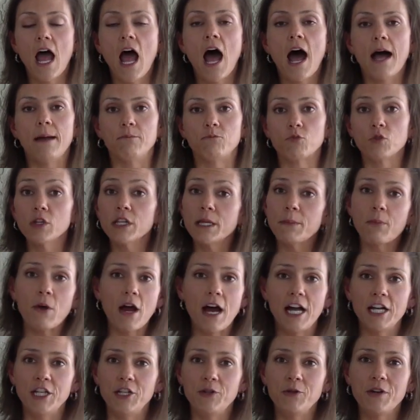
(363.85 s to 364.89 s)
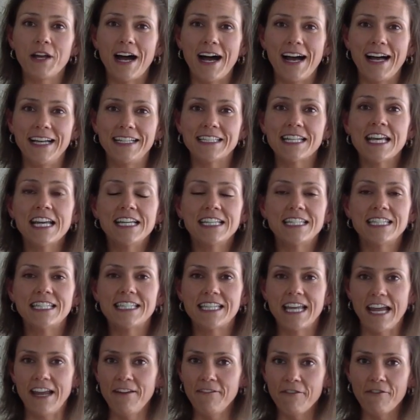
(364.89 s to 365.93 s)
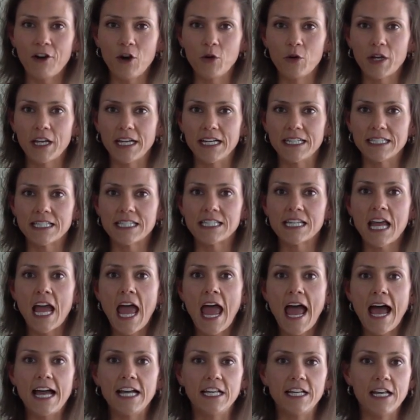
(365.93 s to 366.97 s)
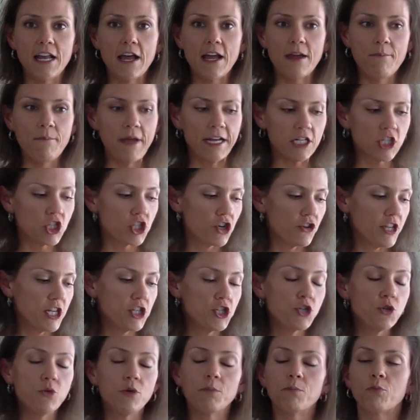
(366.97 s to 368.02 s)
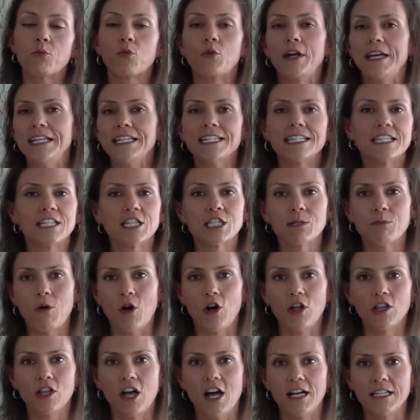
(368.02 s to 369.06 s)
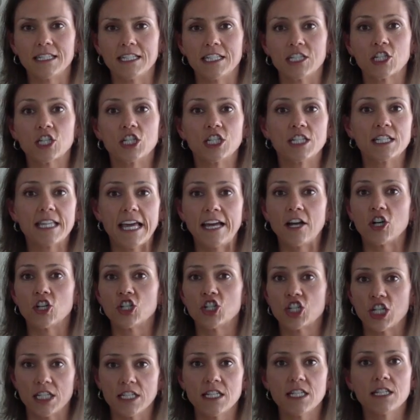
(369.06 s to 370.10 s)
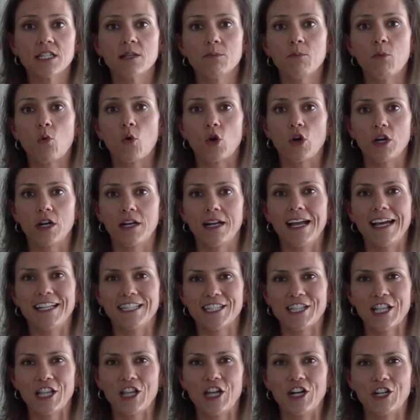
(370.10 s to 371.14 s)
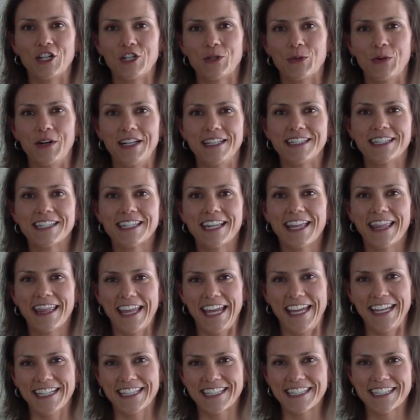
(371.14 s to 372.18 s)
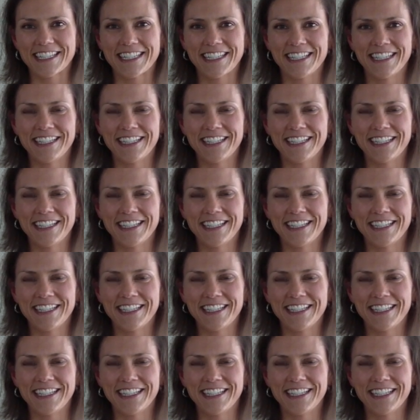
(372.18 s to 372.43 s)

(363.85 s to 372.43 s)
I'm really proud of you guys. Stay focused and make sure that you embrace the small losses, because they are just as important as the large ones. Thanks.